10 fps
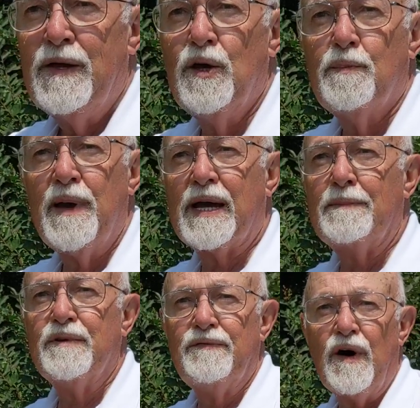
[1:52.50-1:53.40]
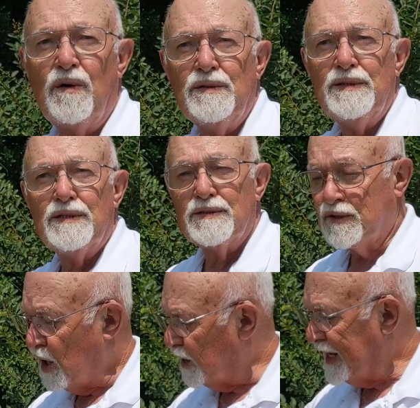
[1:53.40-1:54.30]
You pick up the phone,
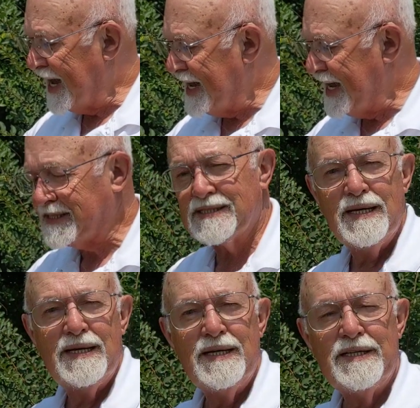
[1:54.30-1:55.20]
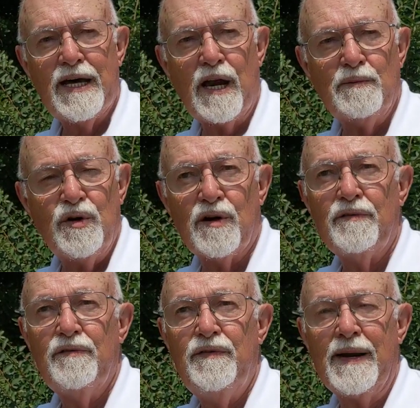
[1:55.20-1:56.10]
call Nayax, tell them
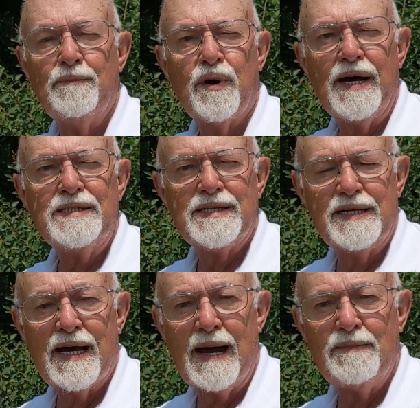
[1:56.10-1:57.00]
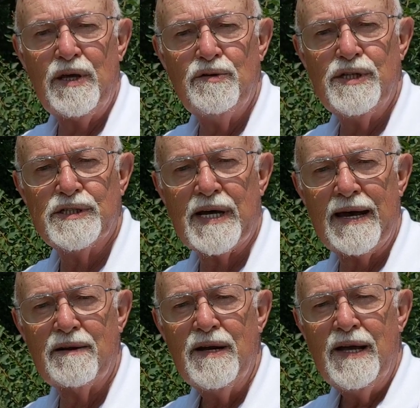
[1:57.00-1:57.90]
your then price and time that you
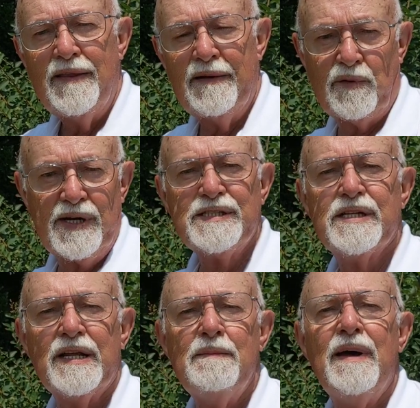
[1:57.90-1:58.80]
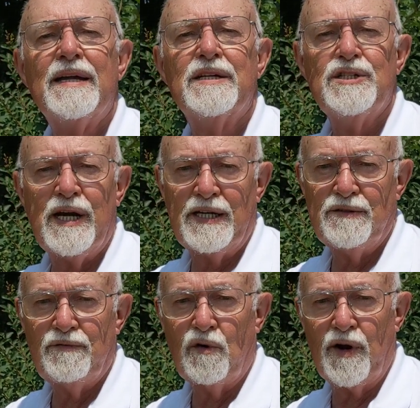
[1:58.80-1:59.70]
desire. They will instantly make the change
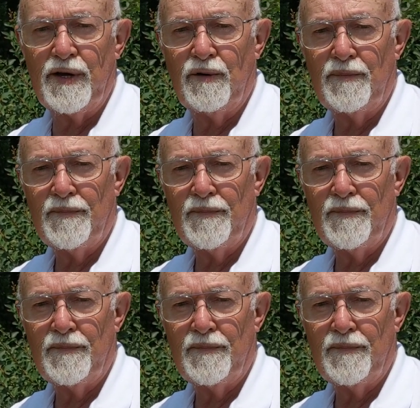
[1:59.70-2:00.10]
for you.